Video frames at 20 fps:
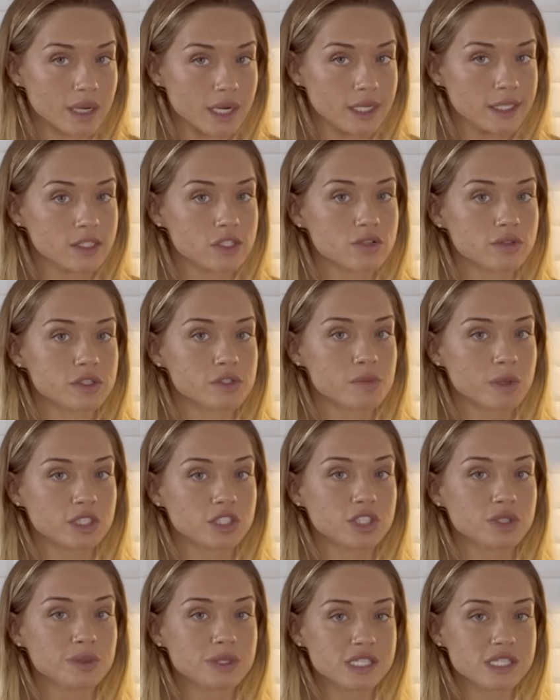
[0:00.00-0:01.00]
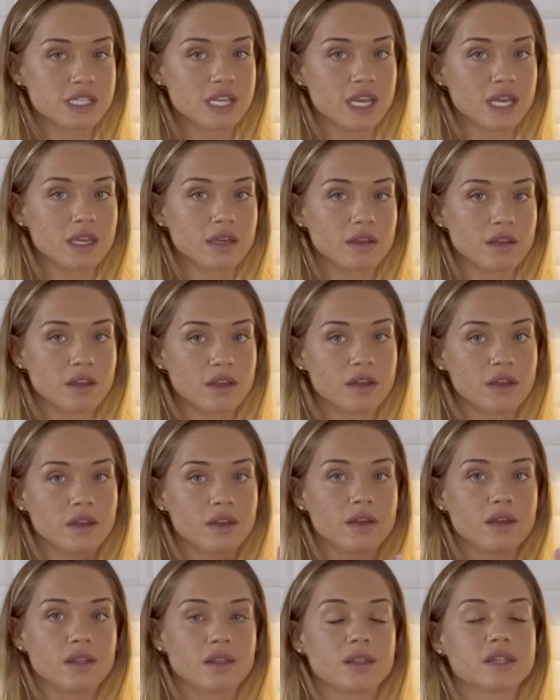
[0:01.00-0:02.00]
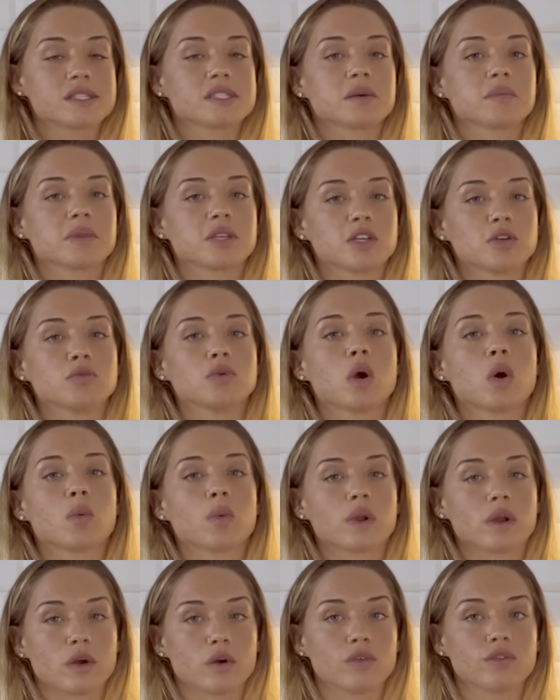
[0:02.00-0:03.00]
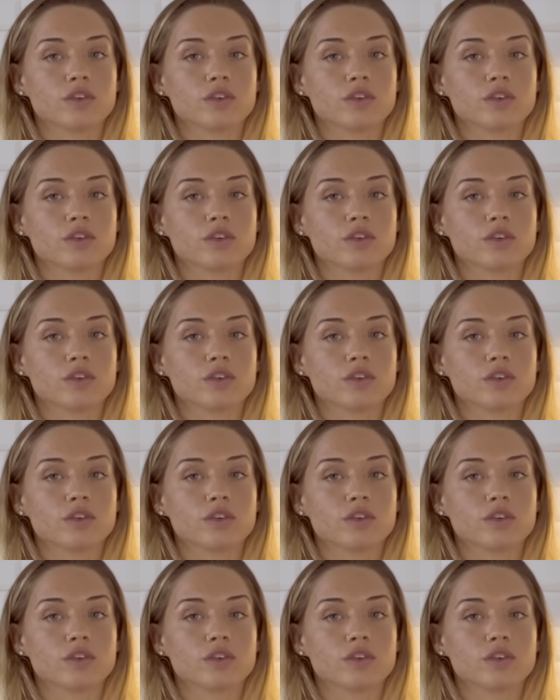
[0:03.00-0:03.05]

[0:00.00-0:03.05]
mine. So especially with steak, that's something you don't want to